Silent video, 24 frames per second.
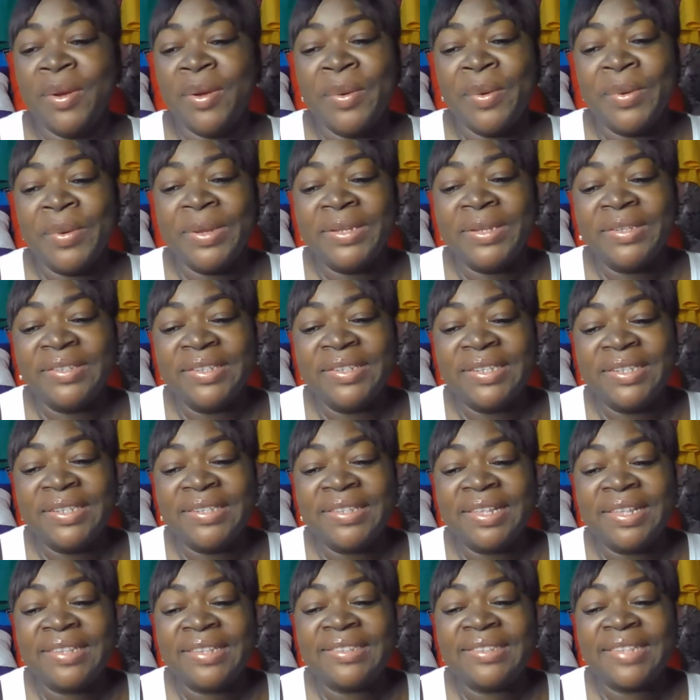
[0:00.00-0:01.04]
When
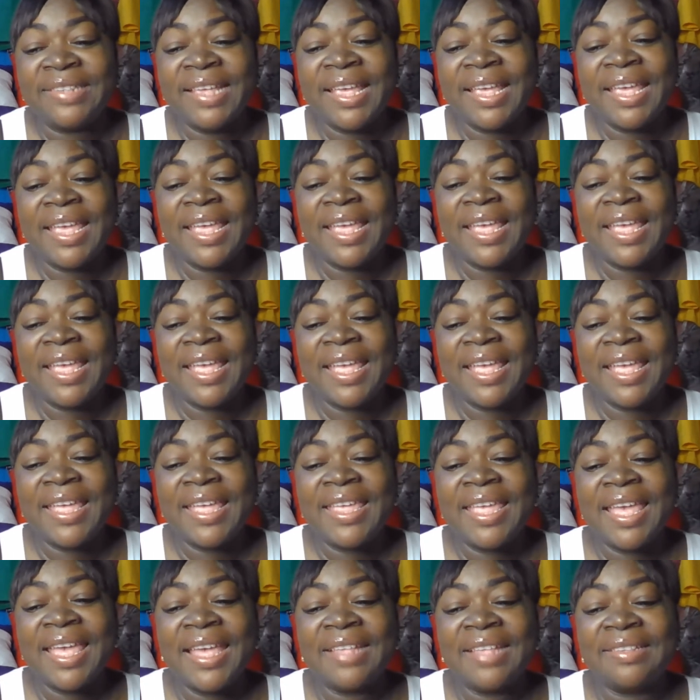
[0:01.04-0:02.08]
Jesus say
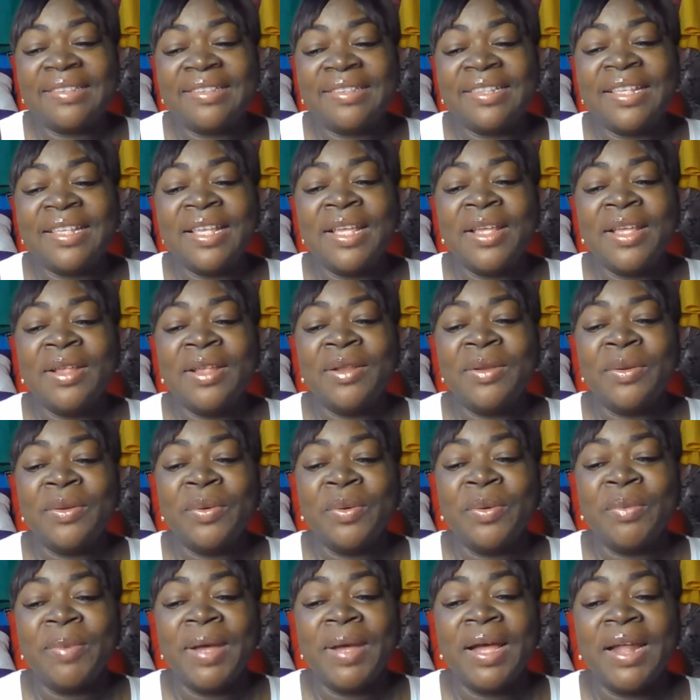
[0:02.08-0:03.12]
yes,
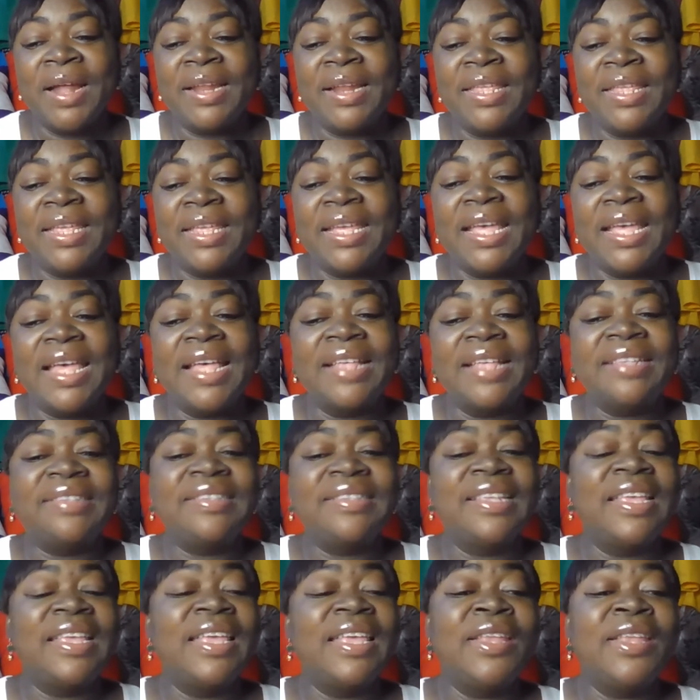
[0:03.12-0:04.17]
nobody can
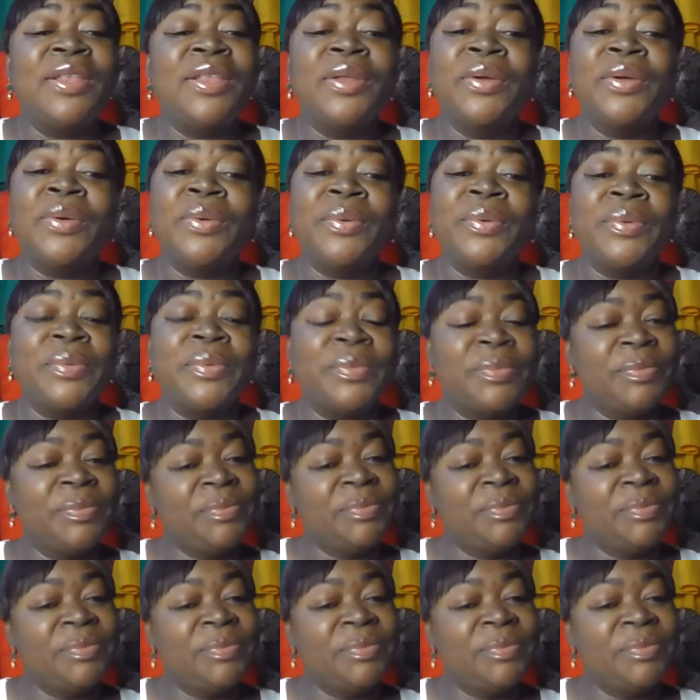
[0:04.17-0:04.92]
say no.